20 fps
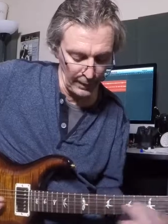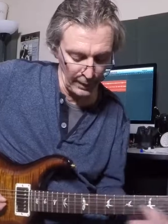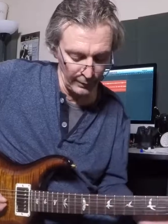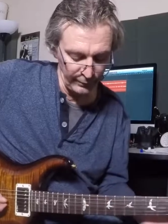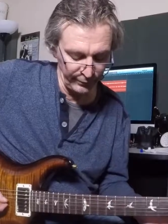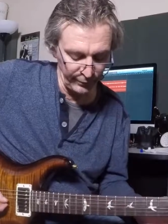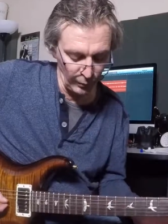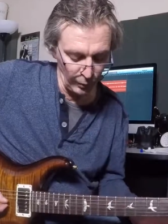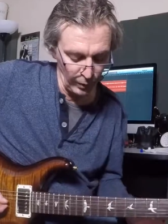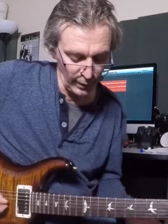
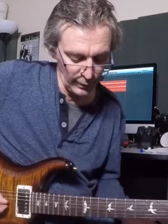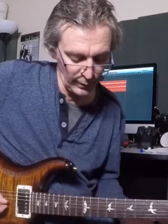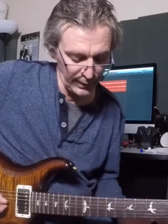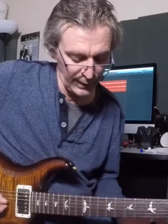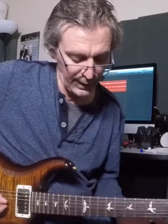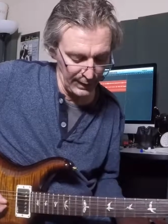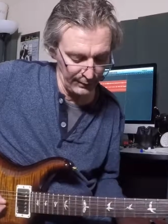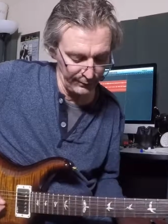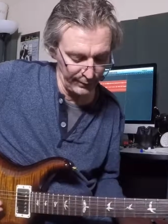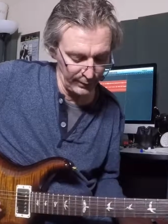So what do we
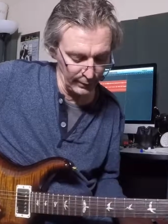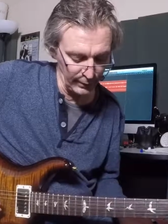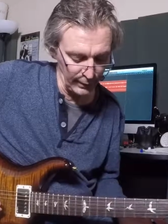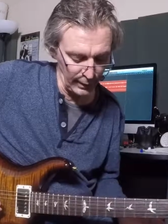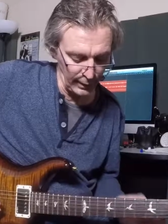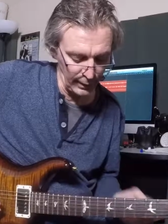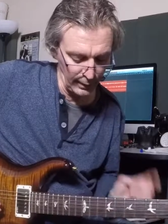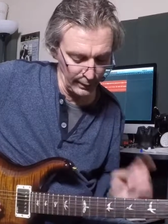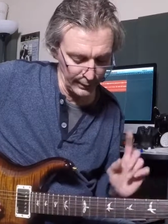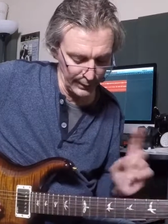have here?
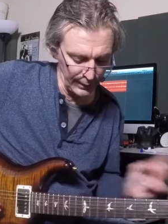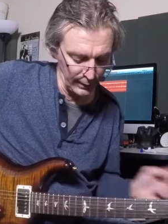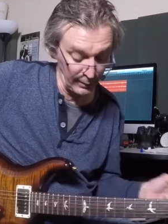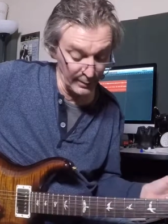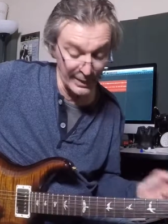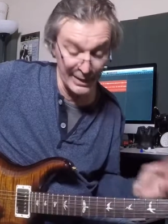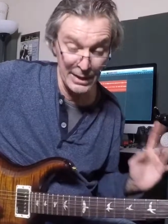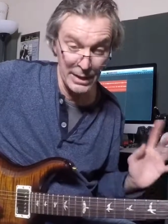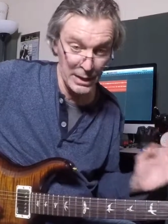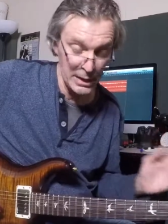Again,
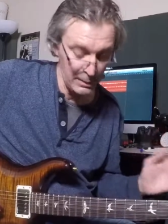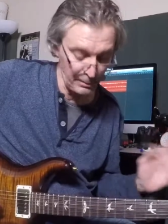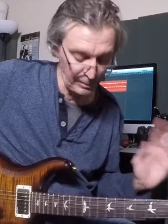I'm in E,